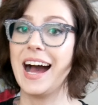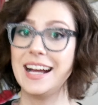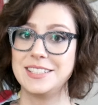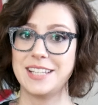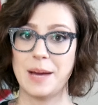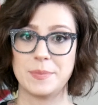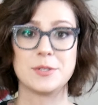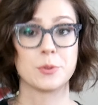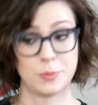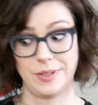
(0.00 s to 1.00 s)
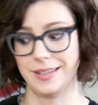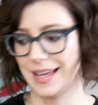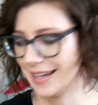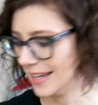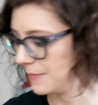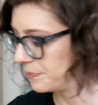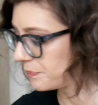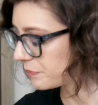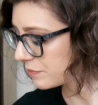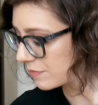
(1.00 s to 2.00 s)
I just happen to really like it.
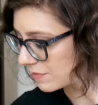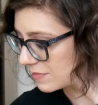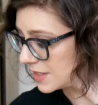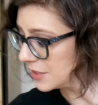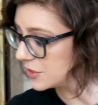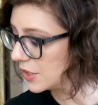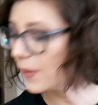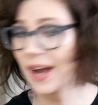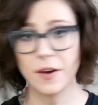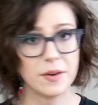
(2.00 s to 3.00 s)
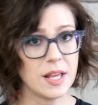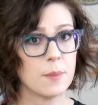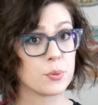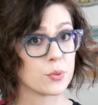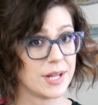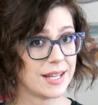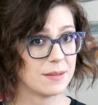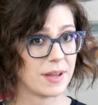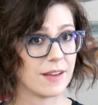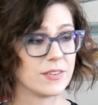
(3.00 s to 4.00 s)
So I already preheated
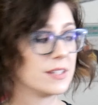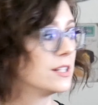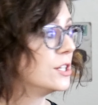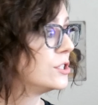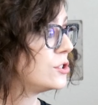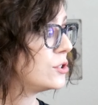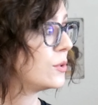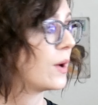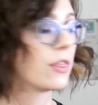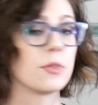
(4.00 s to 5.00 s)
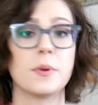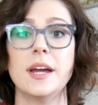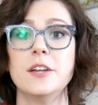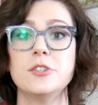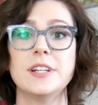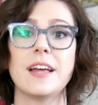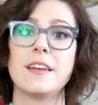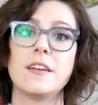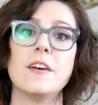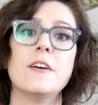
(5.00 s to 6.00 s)
my oven to
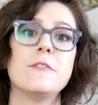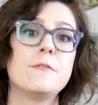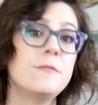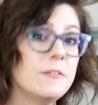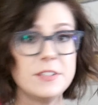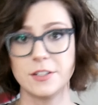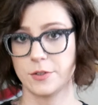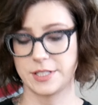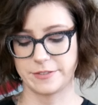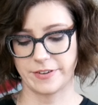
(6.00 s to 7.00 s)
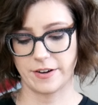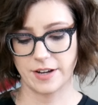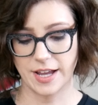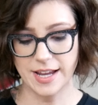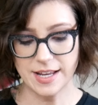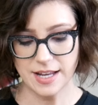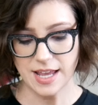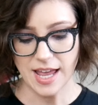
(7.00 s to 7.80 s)
350 degrees Fahrenheit,